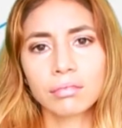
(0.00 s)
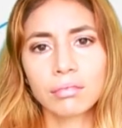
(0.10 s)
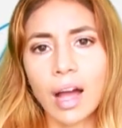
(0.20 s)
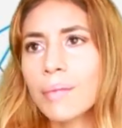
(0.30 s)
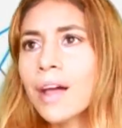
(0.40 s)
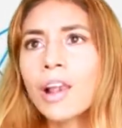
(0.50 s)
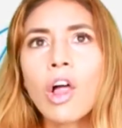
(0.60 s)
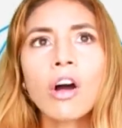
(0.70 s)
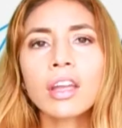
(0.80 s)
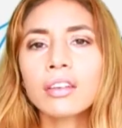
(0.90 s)
I'm not
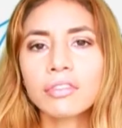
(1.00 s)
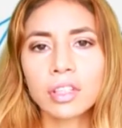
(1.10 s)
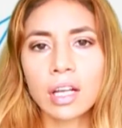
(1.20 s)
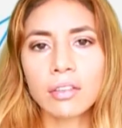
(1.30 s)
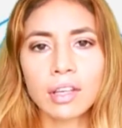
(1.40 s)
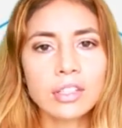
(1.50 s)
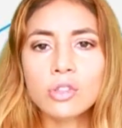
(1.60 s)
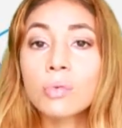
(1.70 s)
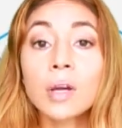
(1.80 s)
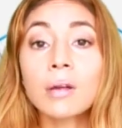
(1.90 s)
longing for nothing. It's
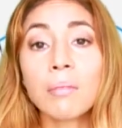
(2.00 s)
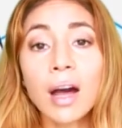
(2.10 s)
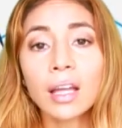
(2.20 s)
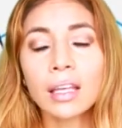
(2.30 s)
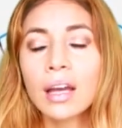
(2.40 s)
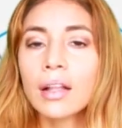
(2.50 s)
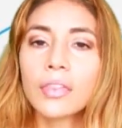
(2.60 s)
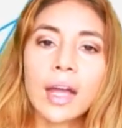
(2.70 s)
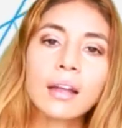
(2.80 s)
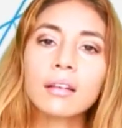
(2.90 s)
already mine.
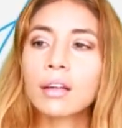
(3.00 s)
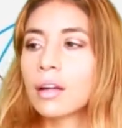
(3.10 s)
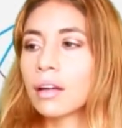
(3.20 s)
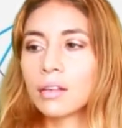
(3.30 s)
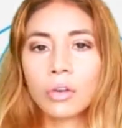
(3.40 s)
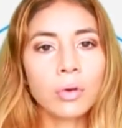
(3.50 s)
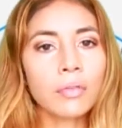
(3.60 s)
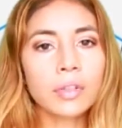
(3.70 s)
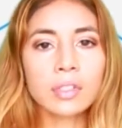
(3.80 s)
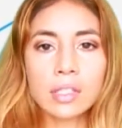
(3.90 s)
Then
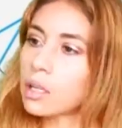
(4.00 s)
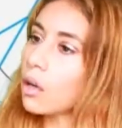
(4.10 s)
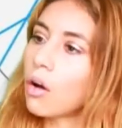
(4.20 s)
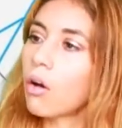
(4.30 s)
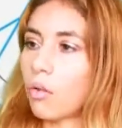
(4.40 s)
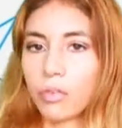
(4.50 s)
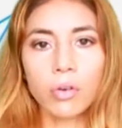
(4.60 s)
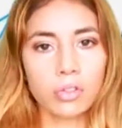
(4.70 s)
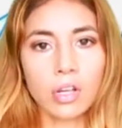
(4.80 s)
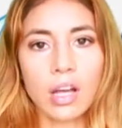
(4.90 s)
universe is like, oh, of
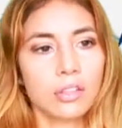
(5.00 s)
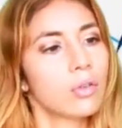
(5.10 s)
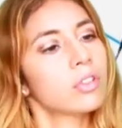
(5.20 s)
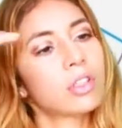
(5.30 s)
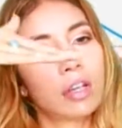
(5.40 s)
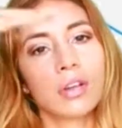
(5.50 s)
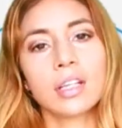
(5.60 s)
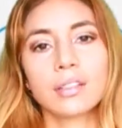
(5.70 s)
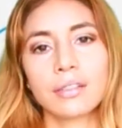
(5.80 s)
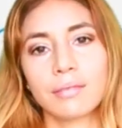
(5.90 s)
course, yeah, it's yours. Here it
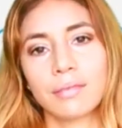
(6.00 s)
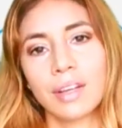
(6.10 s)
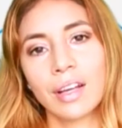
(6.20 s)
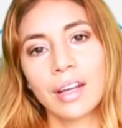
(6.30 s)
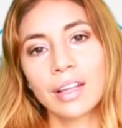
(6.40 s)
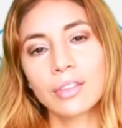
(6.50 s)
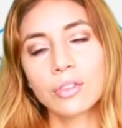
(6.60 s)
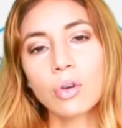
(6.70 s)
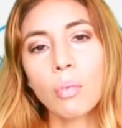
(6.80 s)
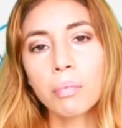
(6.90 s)
is.
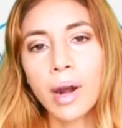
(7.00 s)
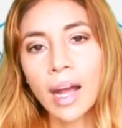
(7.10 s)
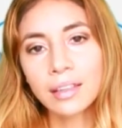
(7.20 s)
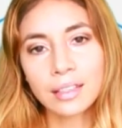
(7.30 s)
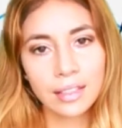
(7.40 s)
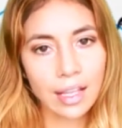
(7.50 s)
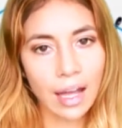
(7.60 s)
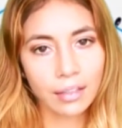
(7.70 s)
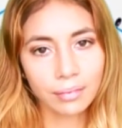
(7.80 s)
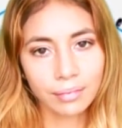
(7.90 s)
So practice
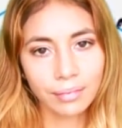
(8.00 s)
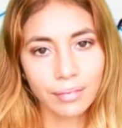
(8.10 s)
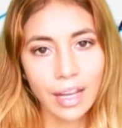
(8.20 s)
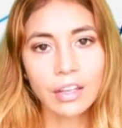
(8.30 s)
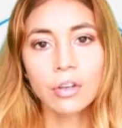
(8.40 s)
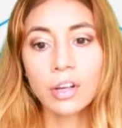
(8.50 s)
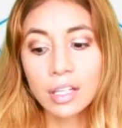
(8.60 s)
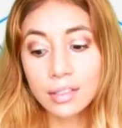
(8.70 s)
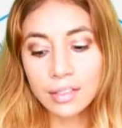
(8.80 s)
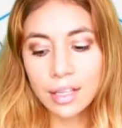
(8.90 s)
that. And you're going
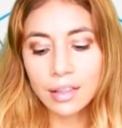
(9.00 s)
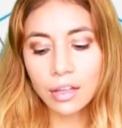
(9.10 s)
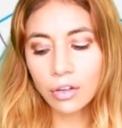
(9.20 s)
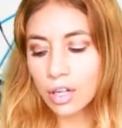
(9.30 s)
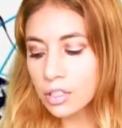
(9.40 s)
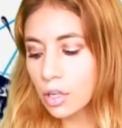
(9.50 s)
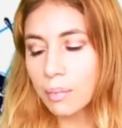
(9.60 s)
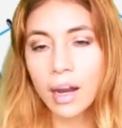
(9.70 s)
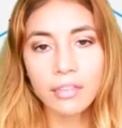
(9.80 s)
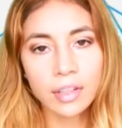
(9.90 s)
to see that you're going to start
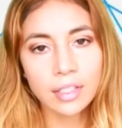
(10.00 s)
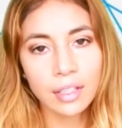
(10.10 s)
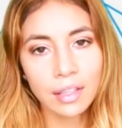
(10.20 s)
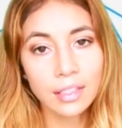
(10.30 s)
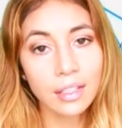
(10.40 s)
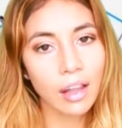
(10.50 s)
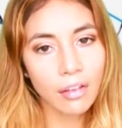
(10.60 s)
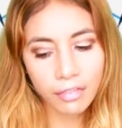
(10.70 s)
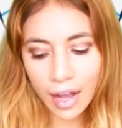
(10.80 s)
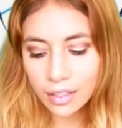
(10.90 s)
manifesting things a
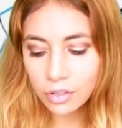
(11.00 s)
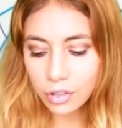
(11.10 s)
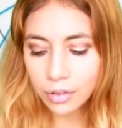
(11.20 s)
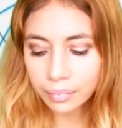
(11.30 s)
lot faster.